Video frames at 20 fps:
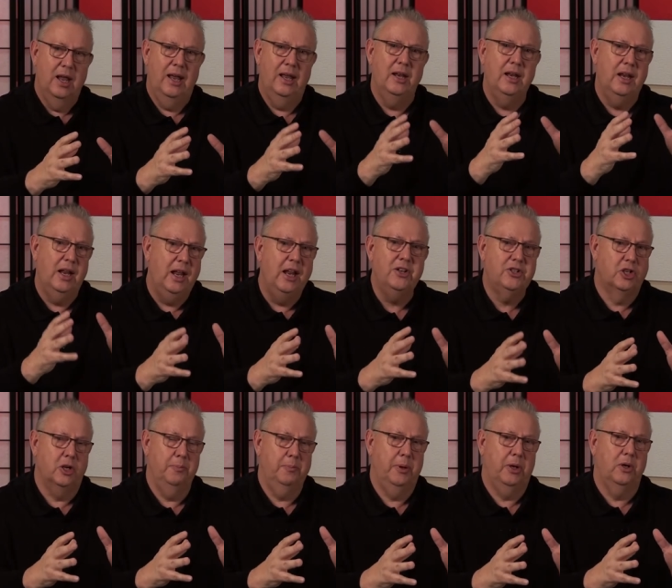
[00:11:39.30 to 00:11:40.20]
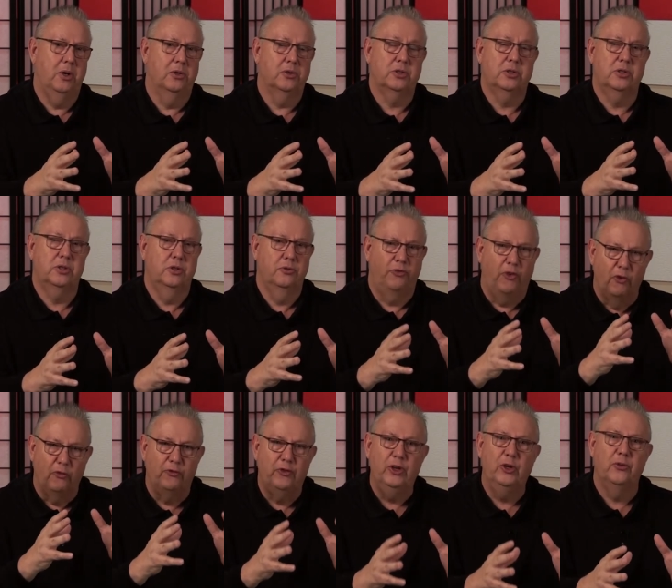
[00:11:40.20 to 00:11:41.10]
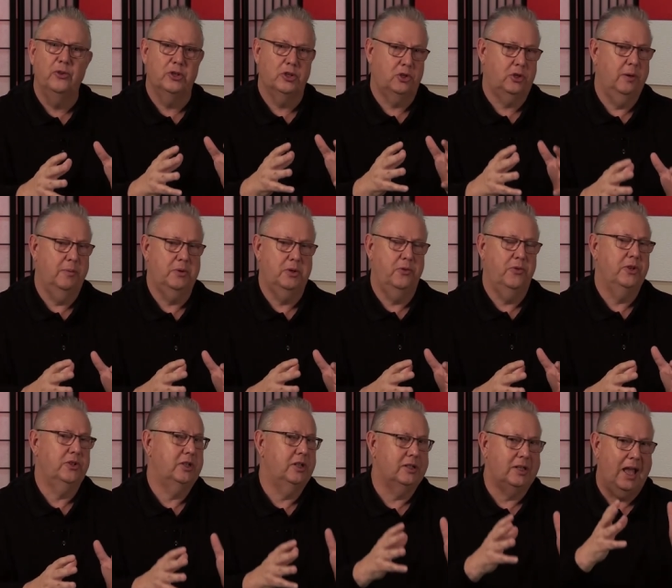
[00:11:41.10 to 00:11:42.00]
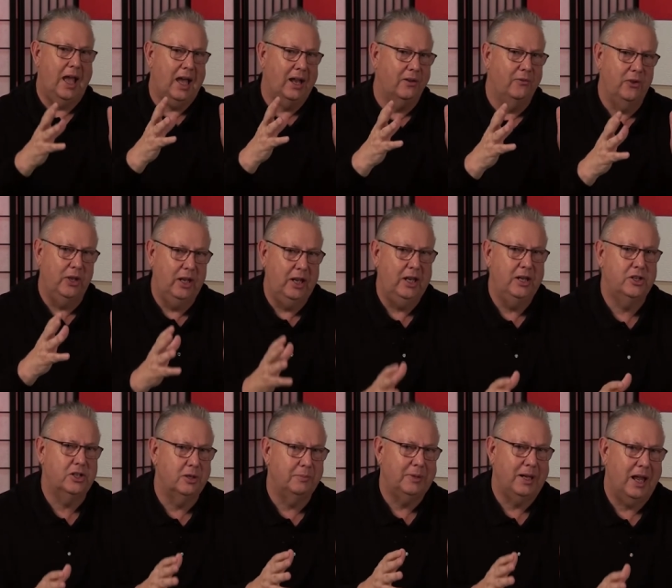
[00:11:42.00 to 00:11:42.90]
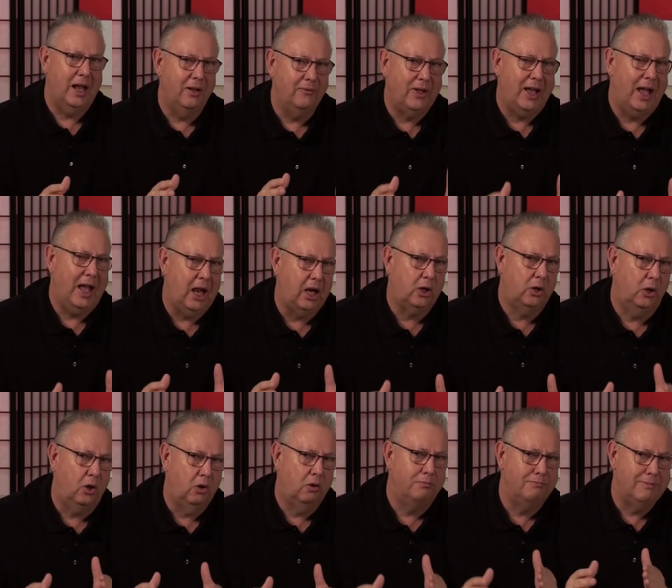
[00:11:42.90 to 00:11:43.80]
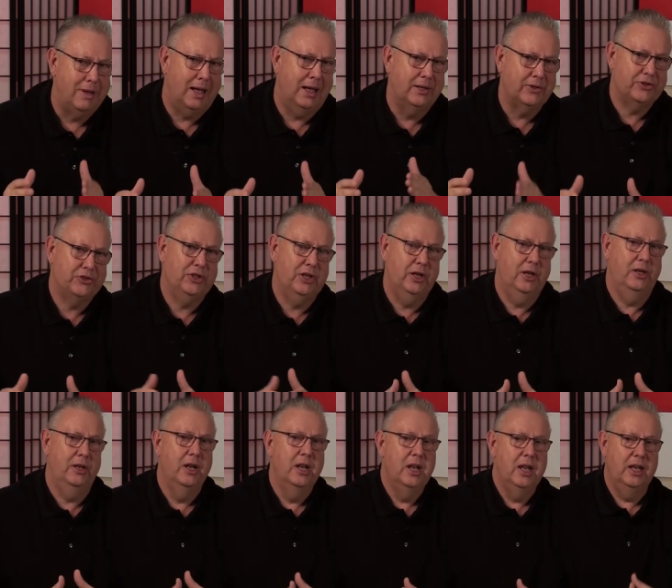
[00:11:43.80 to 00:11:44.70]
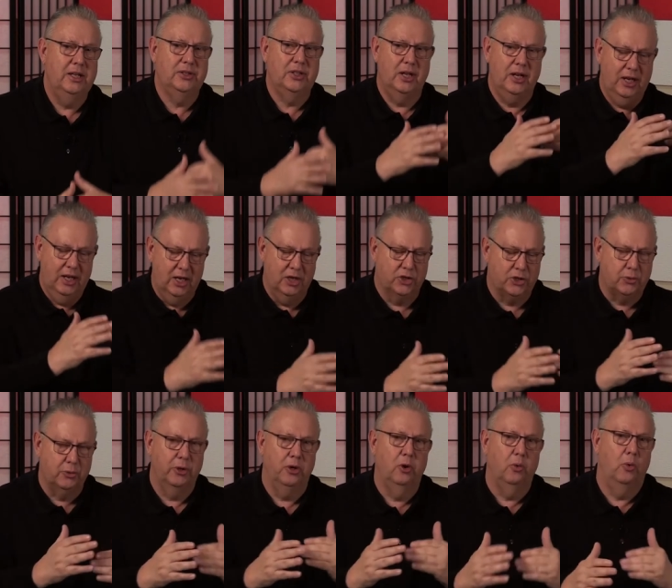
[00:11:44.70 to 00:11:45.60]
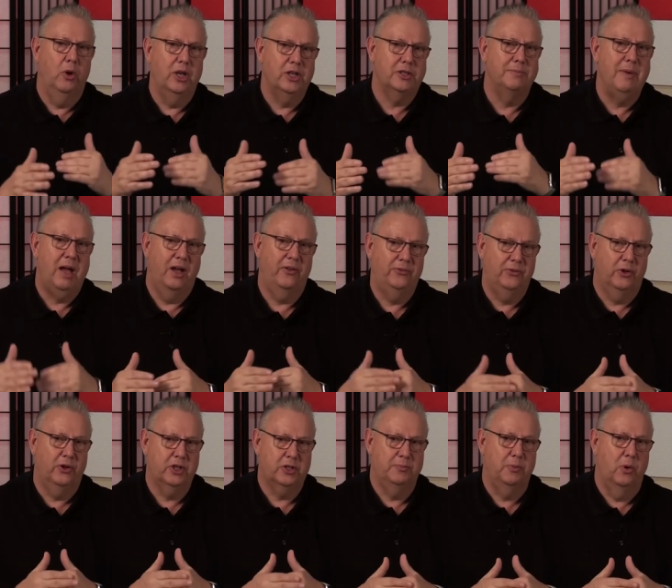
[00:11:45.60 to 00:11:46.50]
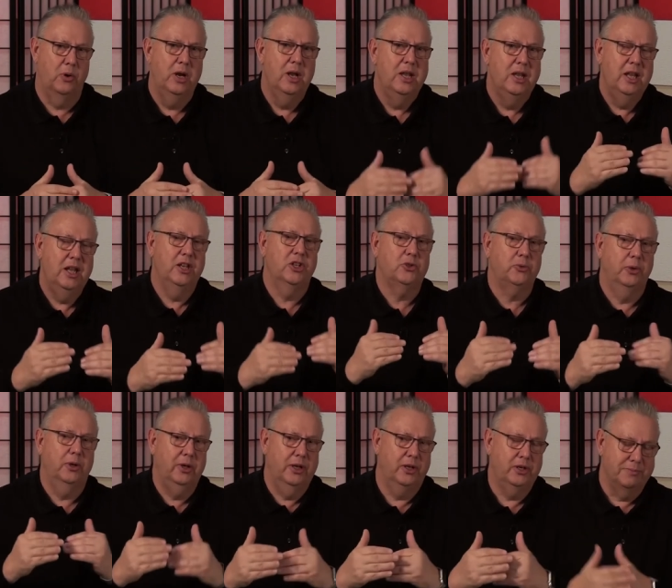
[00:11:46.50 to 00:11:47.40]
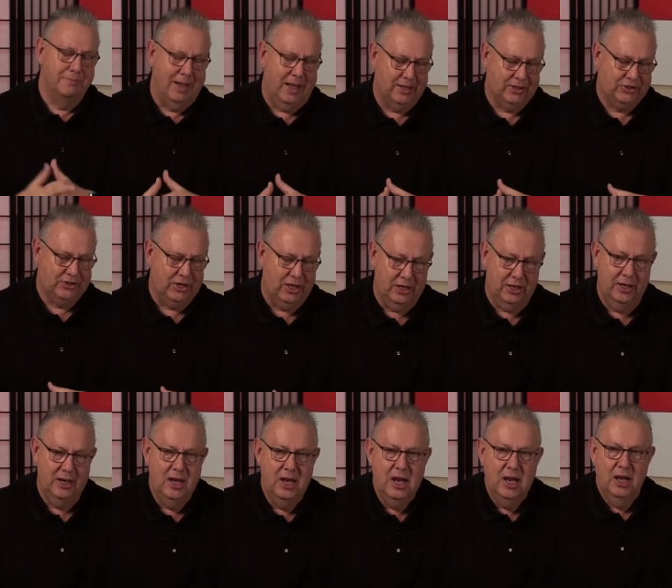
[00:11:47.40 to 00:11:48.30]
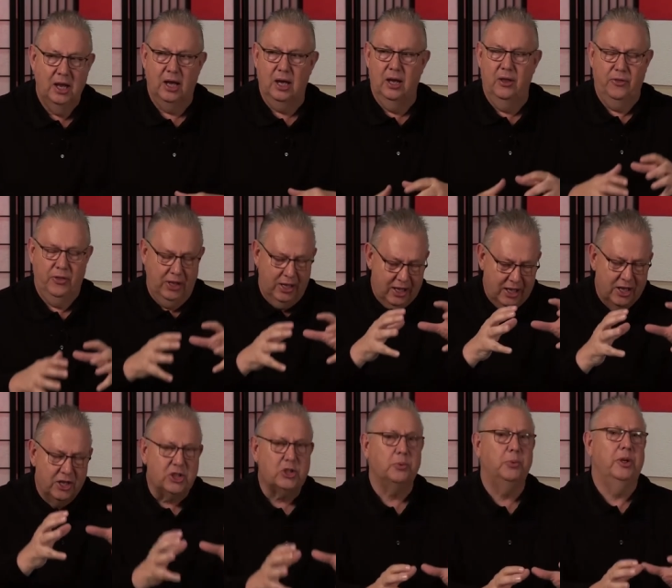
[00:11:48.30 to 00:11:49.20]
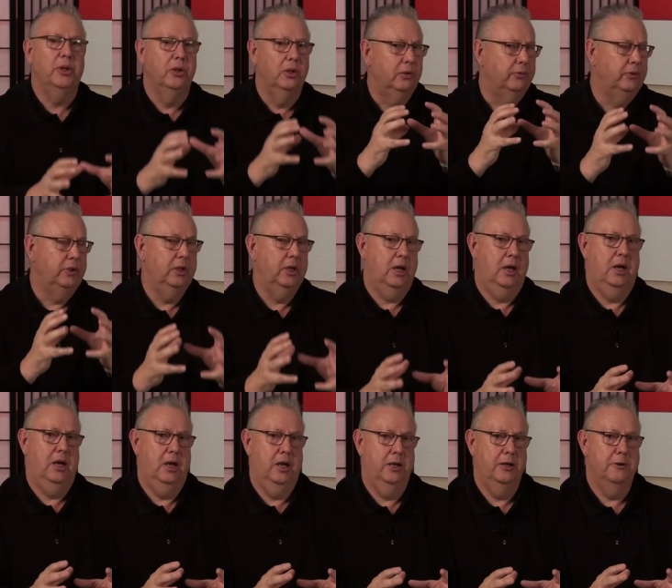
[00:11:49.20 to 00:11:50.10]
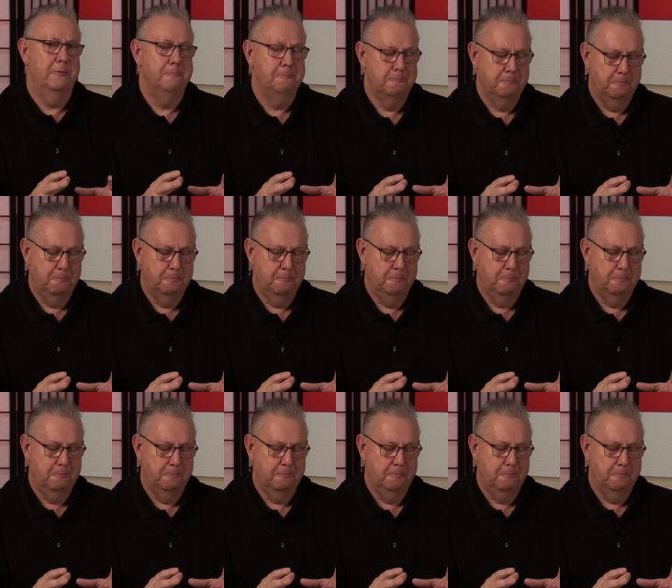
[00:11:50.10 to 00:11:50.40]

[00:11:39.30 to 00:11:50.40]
in Egypt because to fulfill the scripture that says, Out of Egypt have I called my son. He said, Israel was my firstborn, Israel is my son. Uh, the Israel of God.